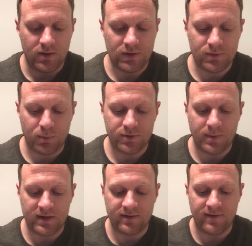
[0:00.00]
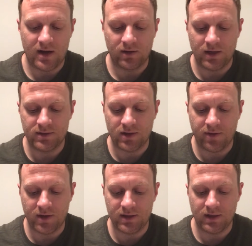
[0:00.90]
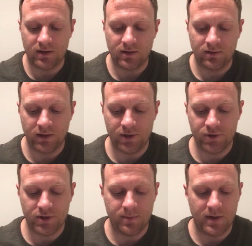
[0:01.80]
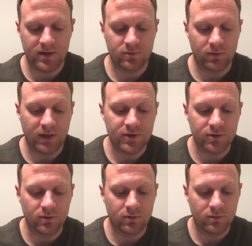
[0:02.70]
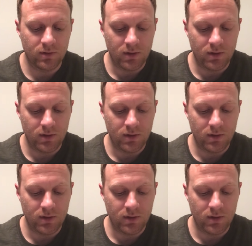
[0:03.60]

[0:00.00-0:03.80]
This perspective outlines authentic leadership as relational.